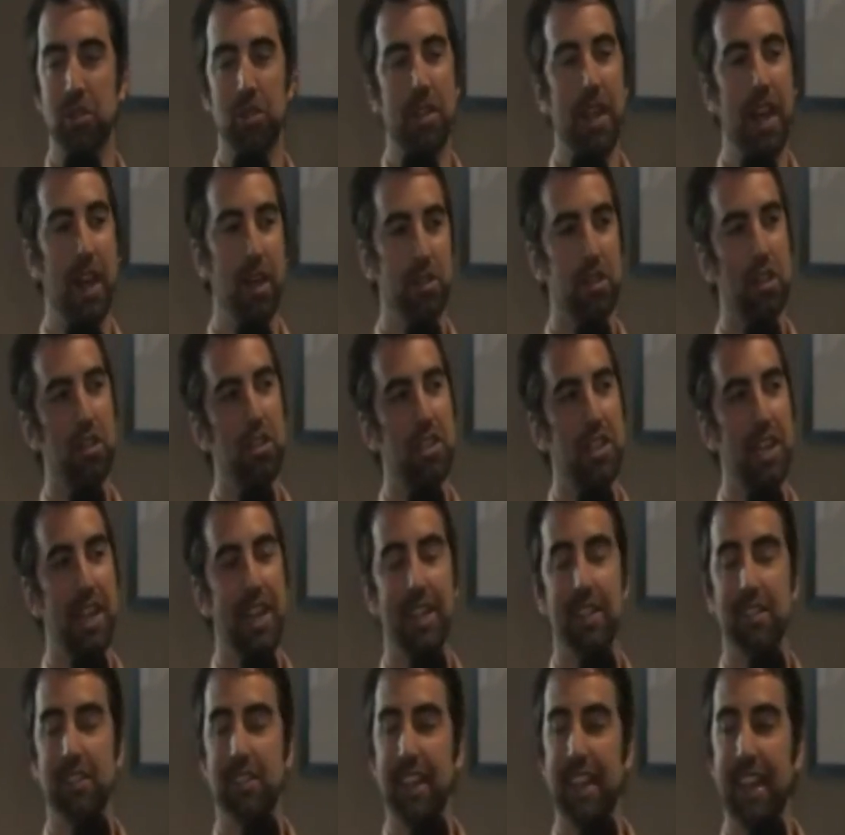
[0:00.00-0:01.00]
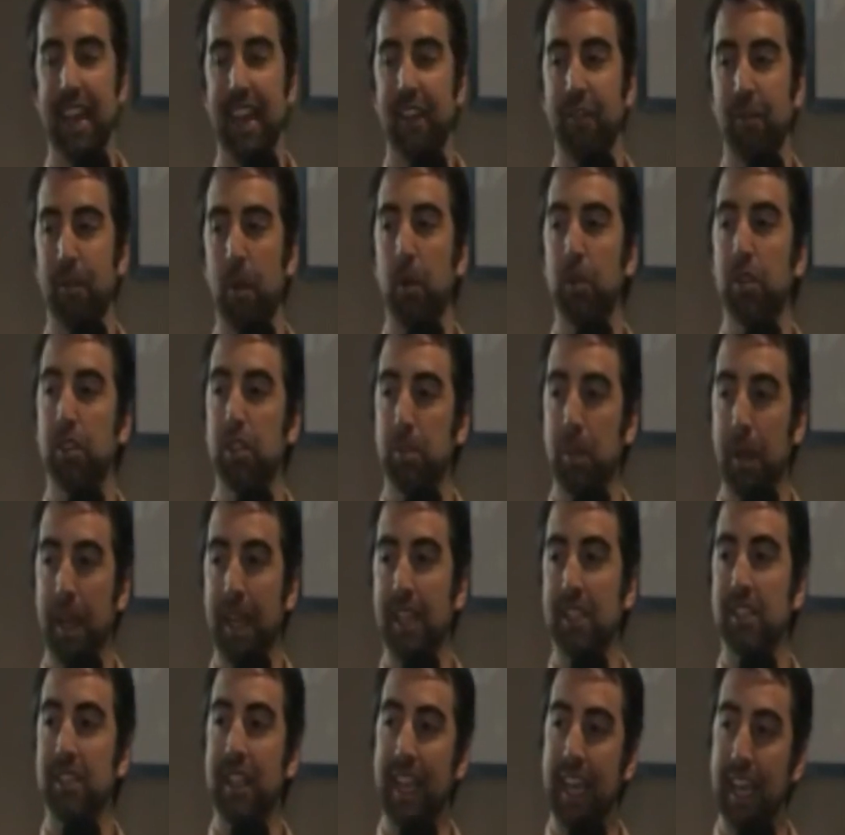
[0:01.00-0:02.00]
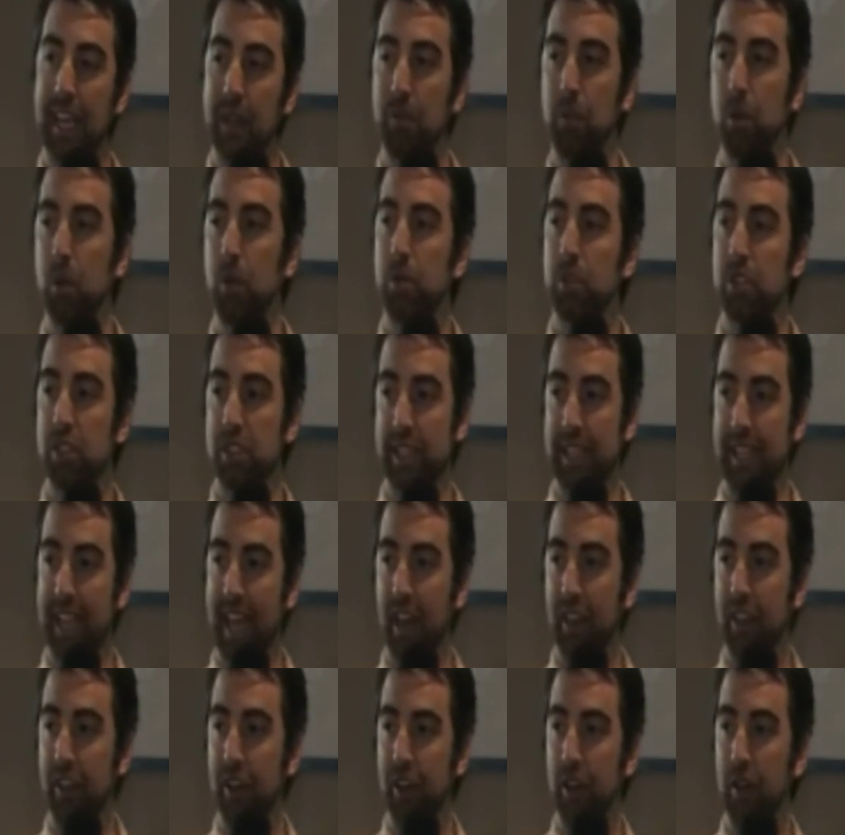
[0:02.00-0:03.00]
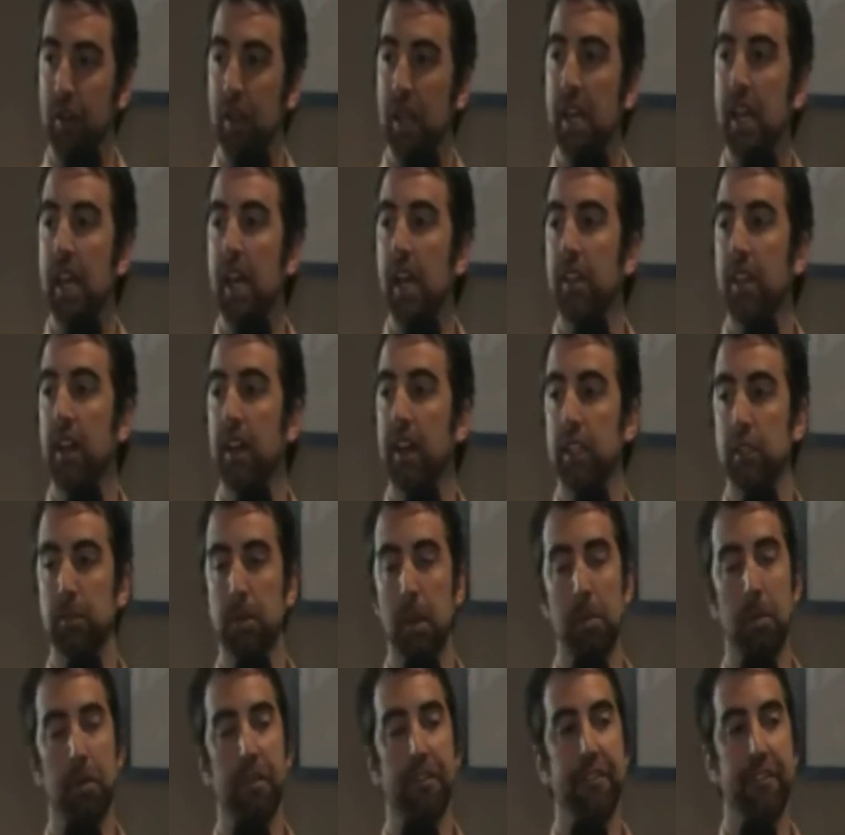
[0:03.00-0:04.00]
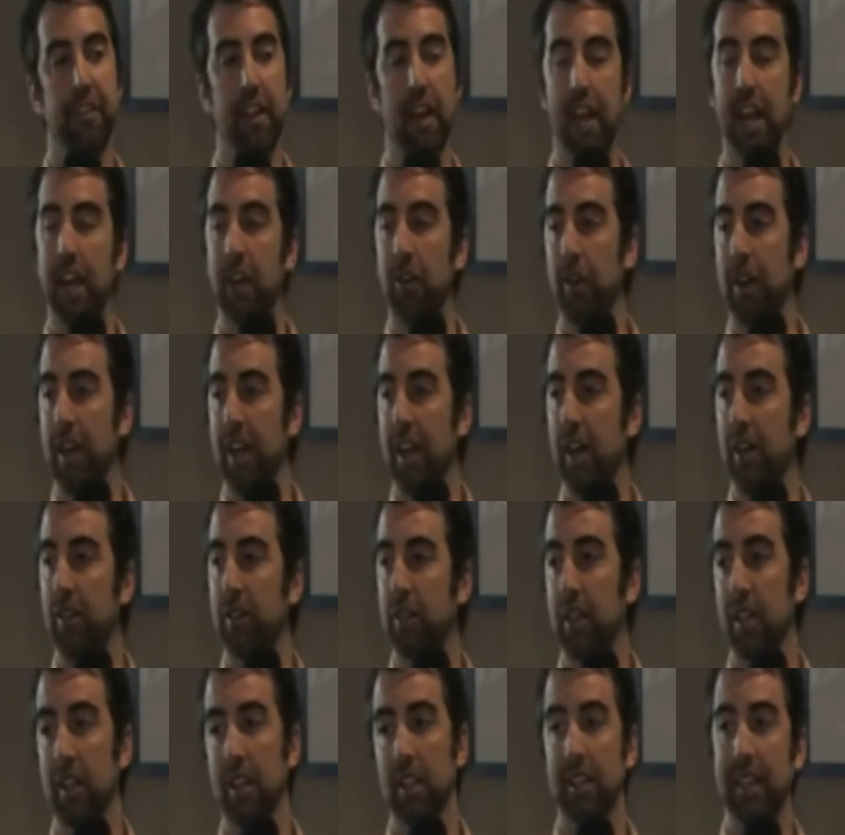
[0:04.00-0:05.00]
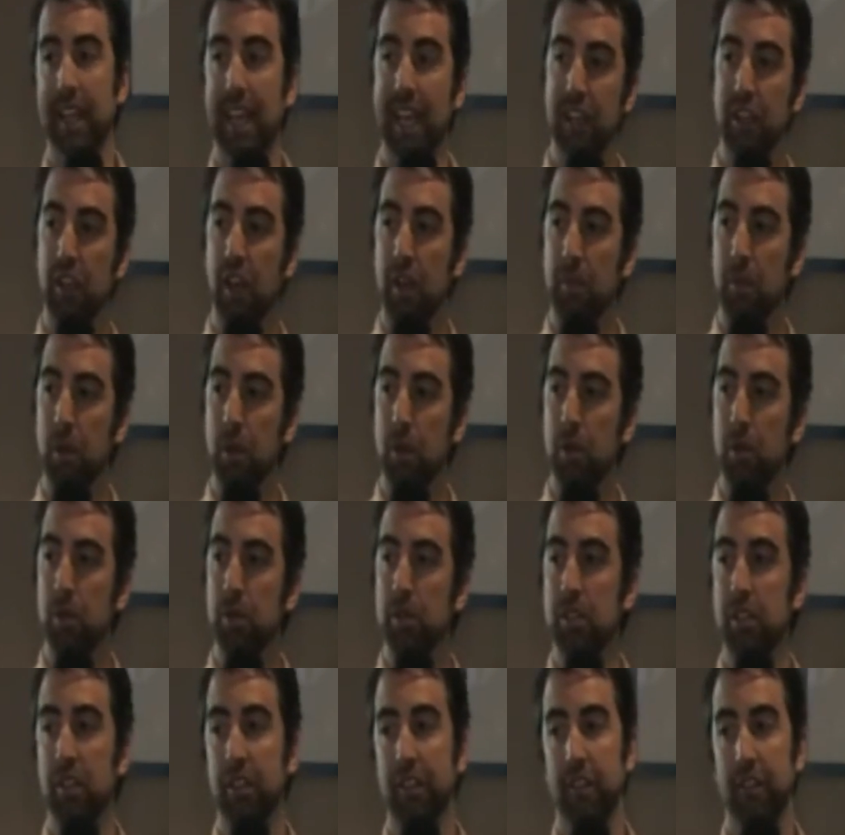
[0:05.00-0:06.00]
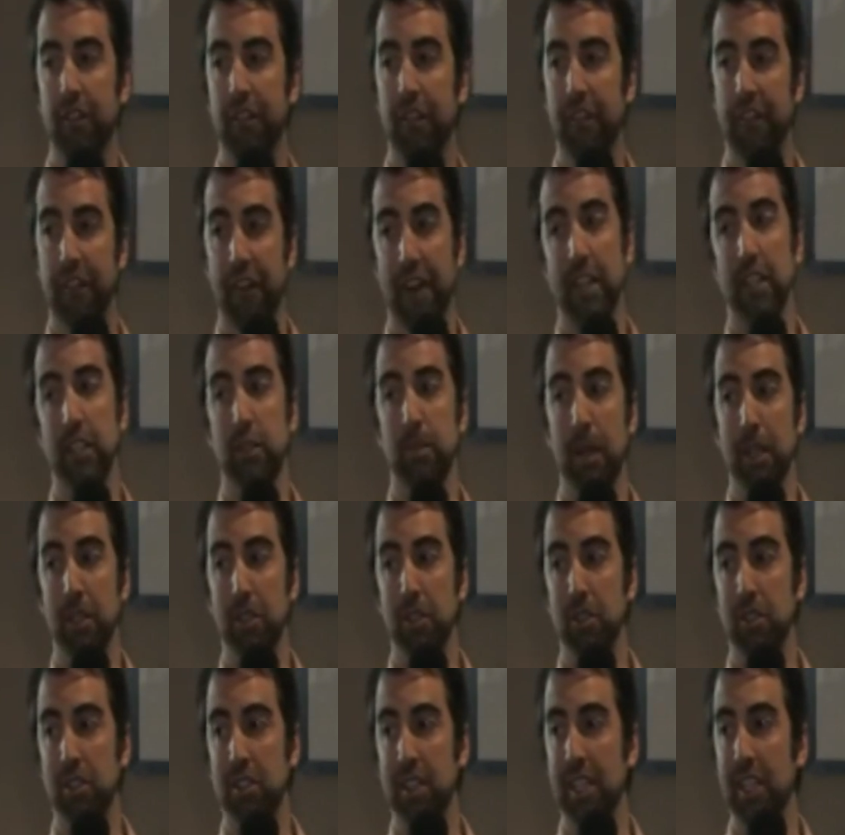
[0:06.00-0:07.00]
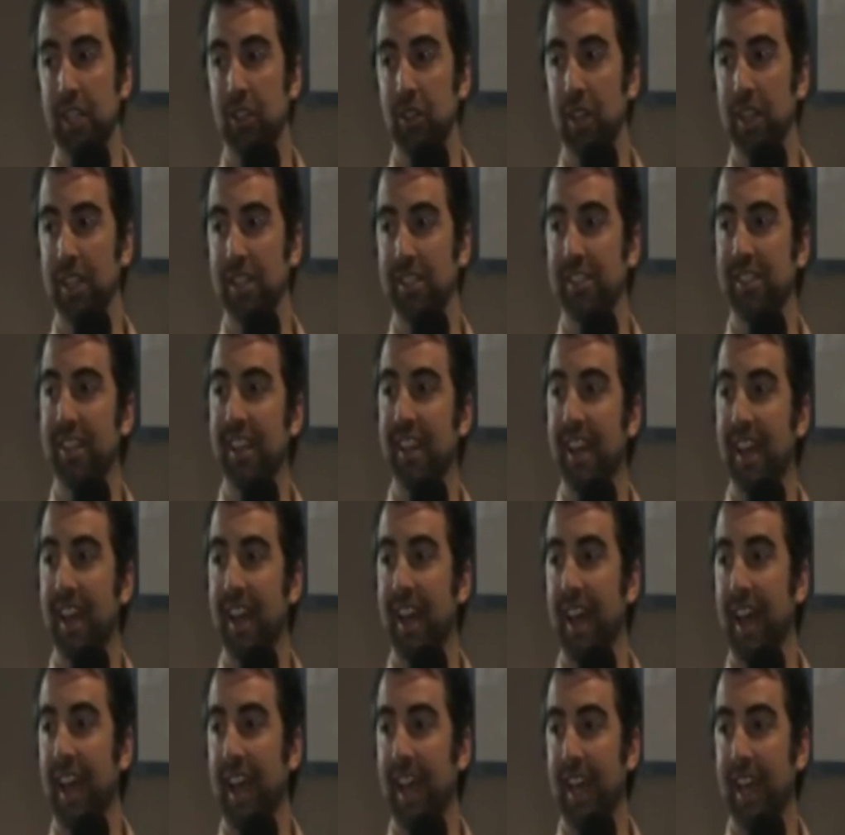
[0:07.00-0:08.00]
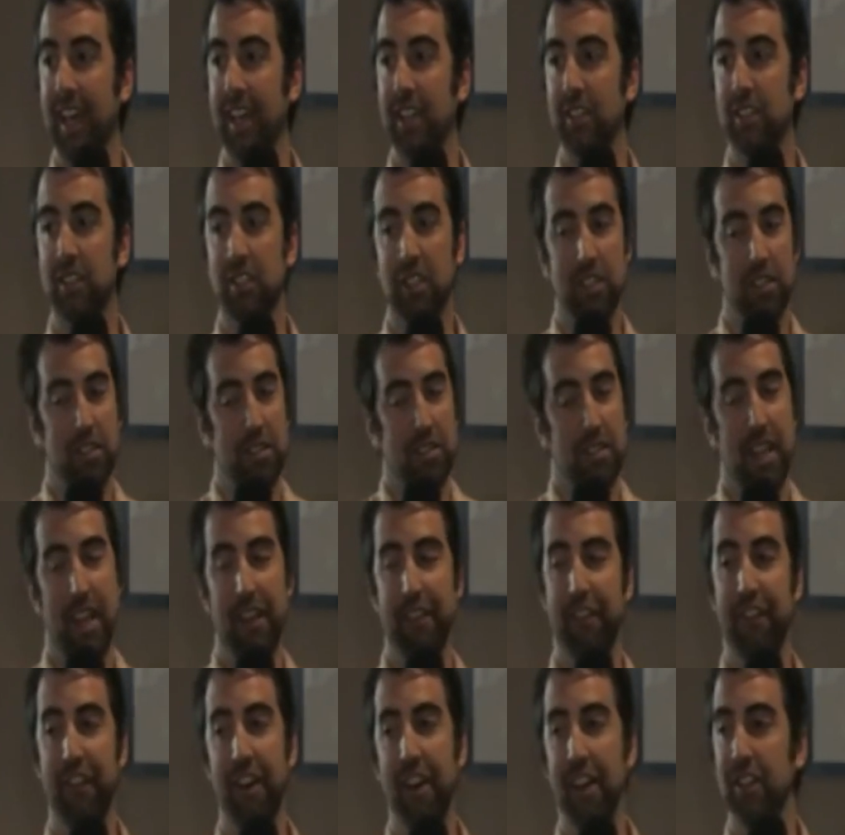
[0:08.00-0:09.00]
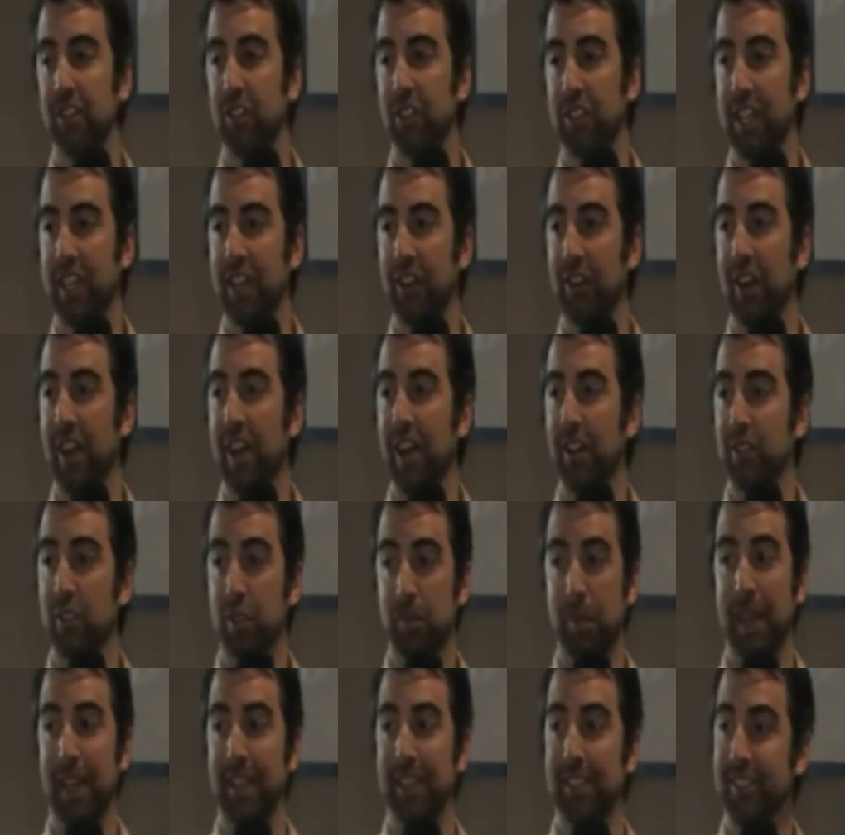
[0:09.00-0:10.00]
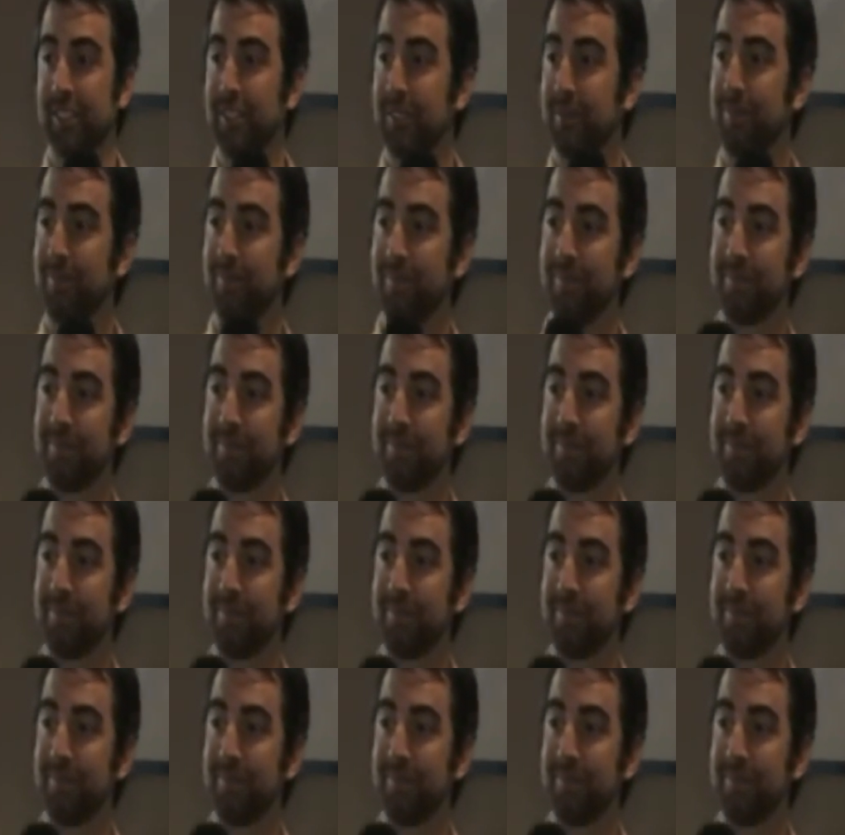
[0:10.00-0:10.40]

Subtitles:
So now is our chance to have both space and moons together that lets people fly around, land on moons, find special secrets, and just have fun looking around space.